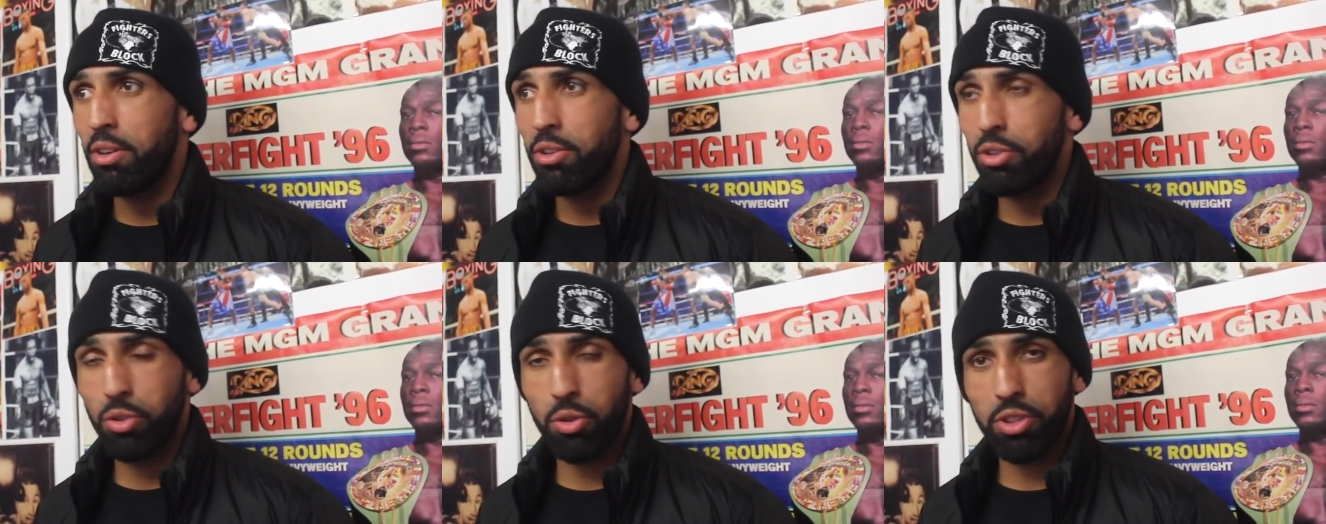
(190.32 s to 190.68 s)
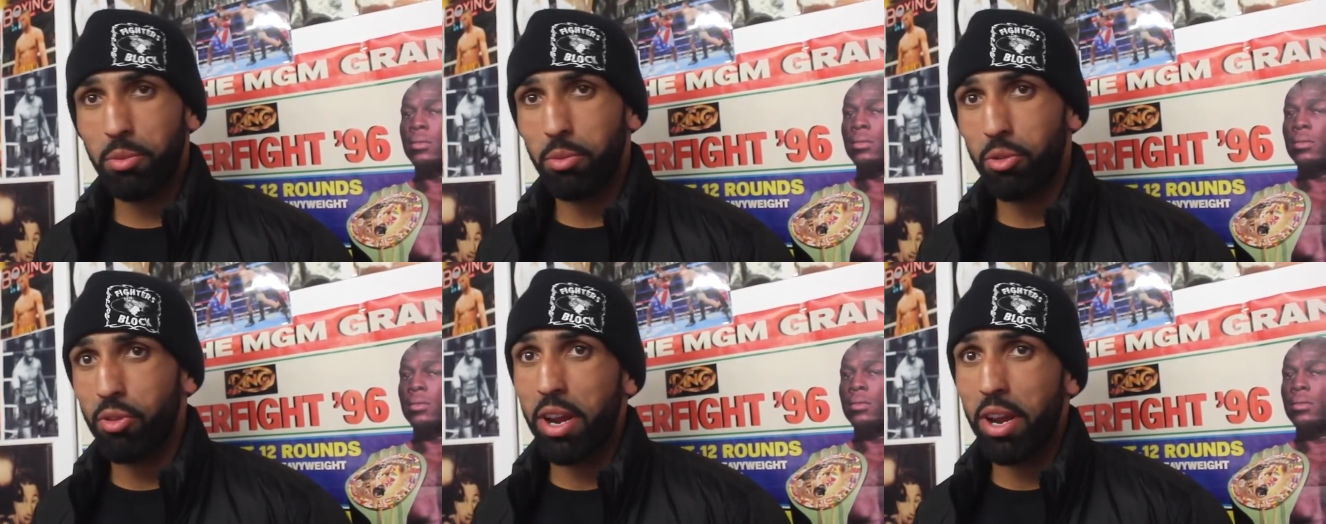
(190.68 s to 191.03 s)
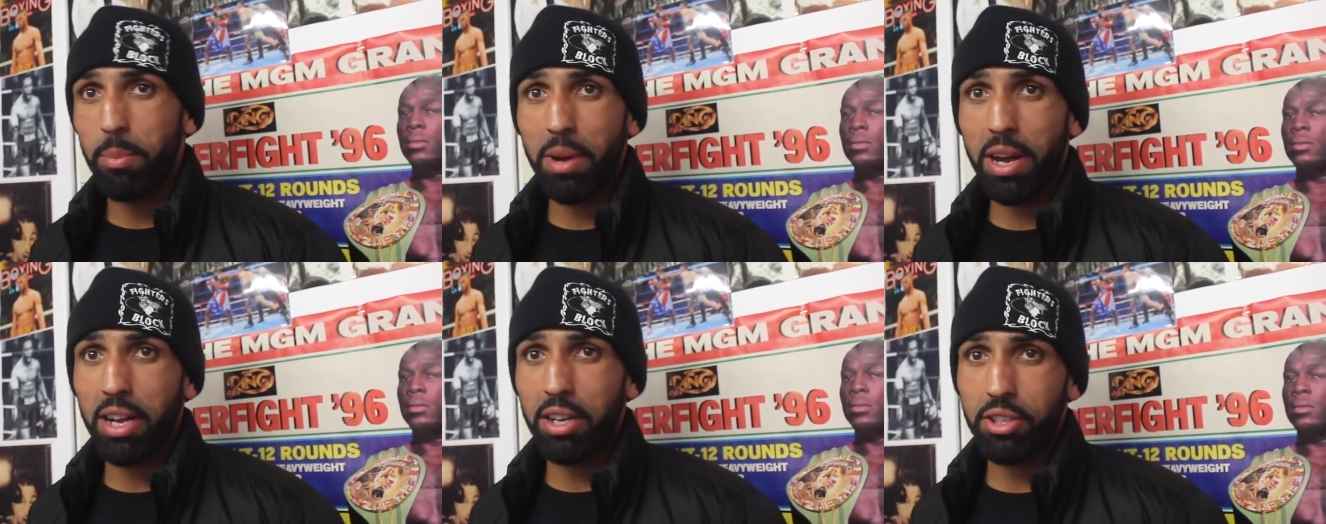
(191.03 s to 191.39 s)
Speaker 1: saw some
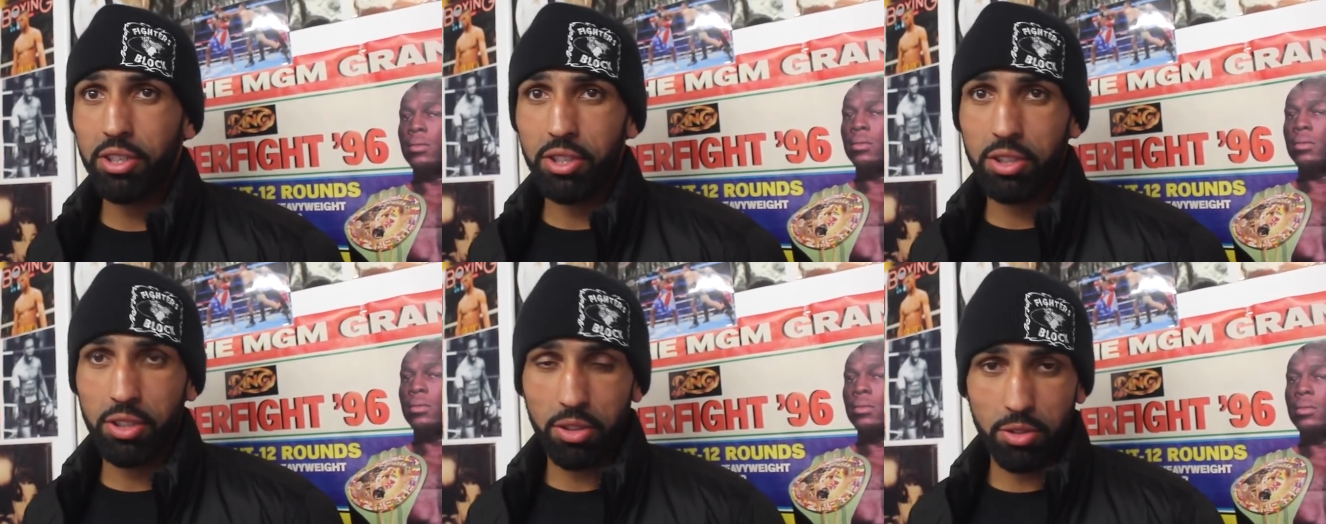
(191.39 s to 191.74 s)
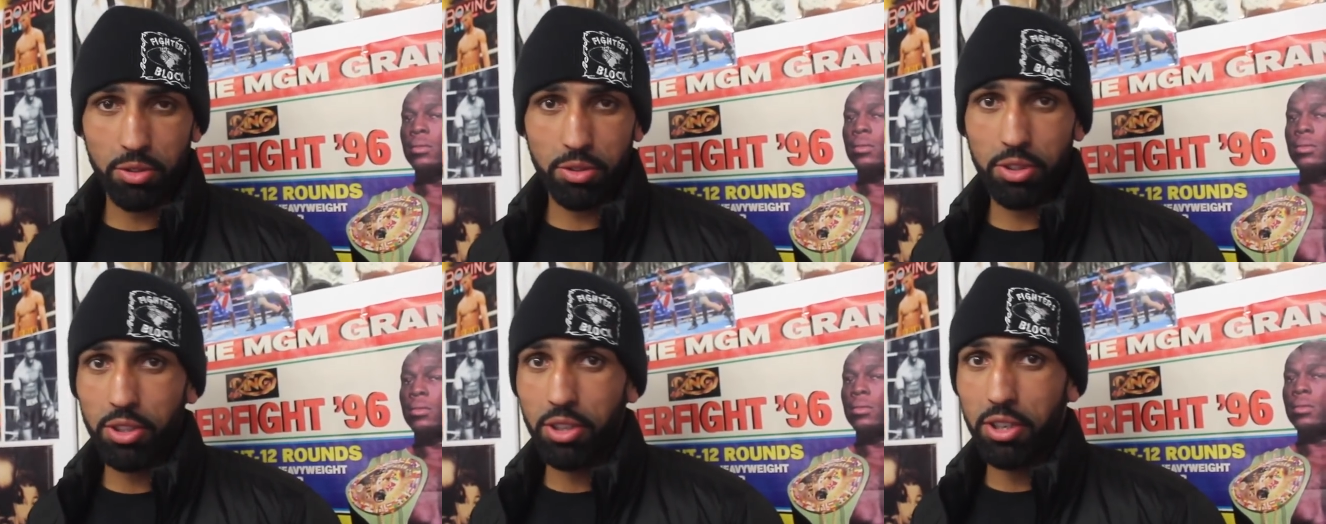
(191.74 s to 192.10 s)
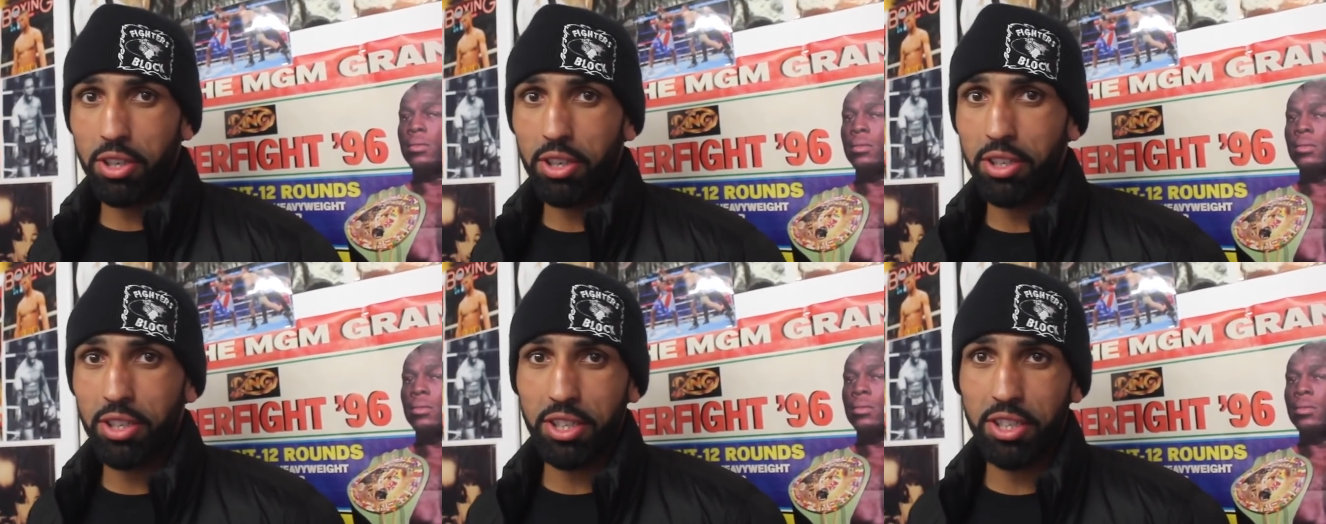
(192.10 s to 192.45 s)
great bouts.
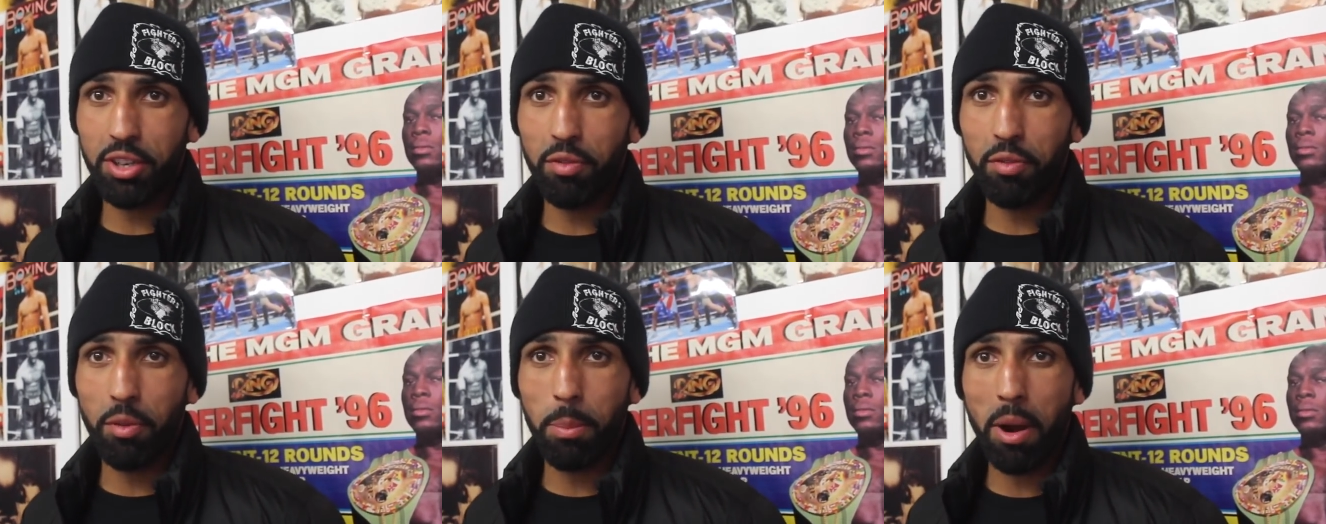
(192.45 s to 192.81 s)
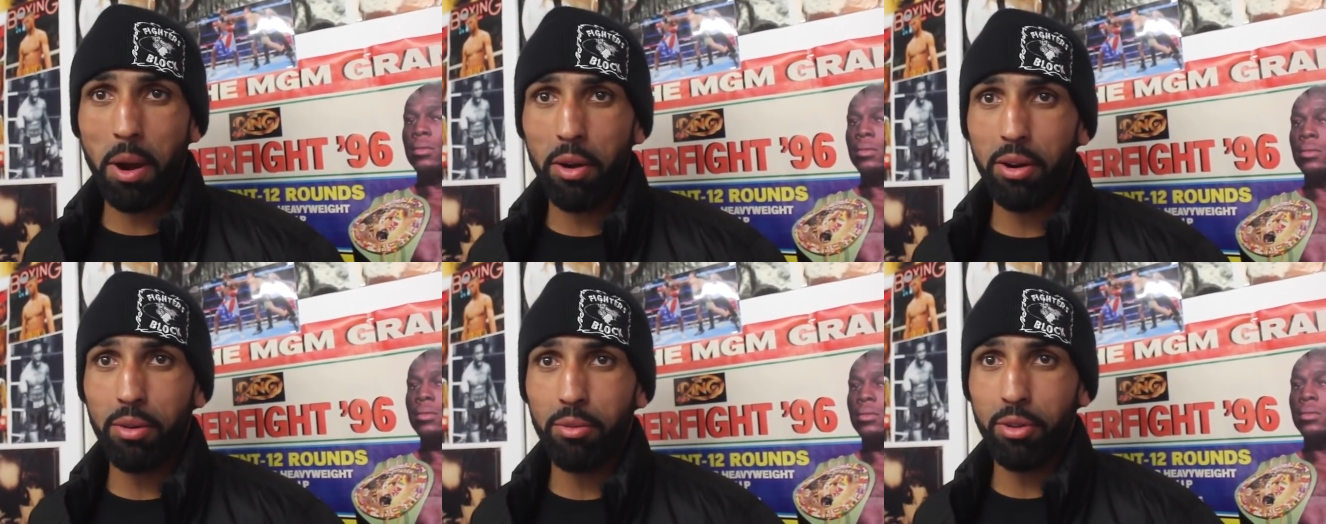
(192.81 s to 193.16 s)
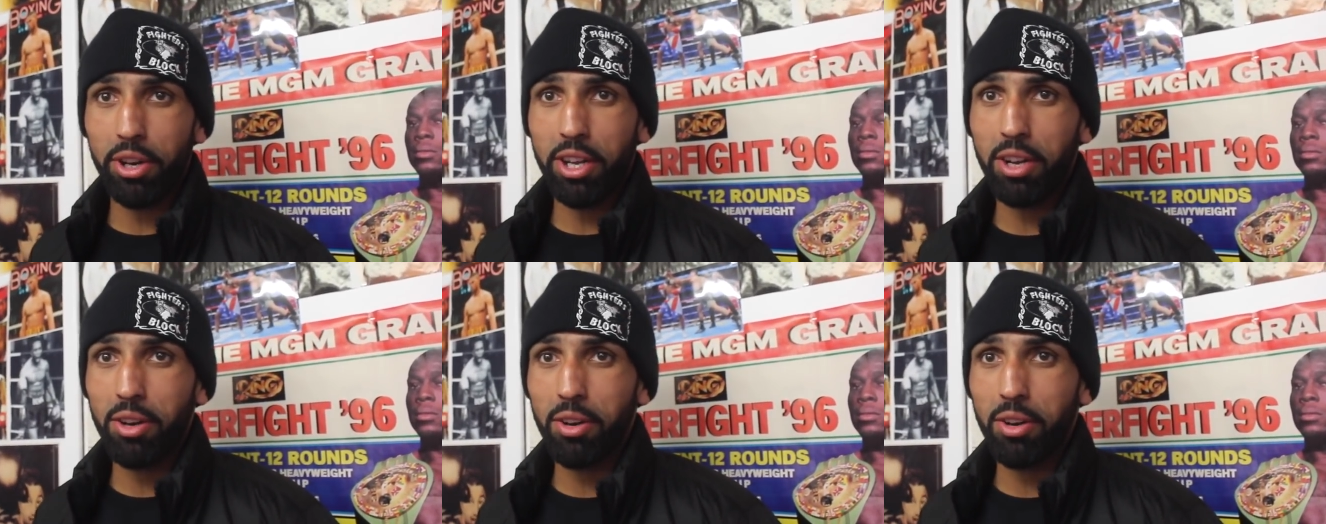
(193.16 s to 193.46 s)
The the Zelfa Barrett and Ronnie